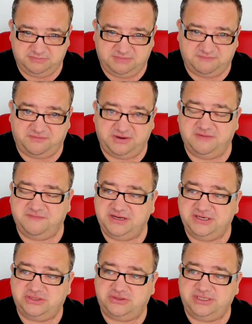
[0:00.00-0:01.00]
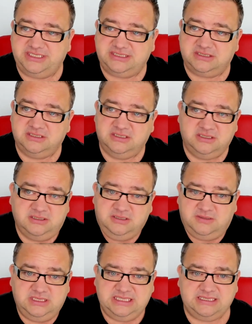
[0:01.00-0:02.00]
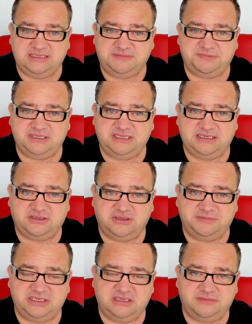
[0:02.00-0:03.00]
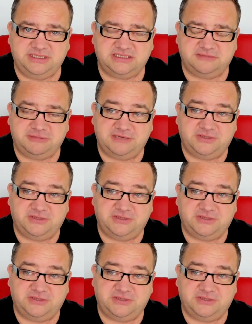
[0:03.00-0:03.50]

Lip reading: free of injuries, it could have been an amazing player.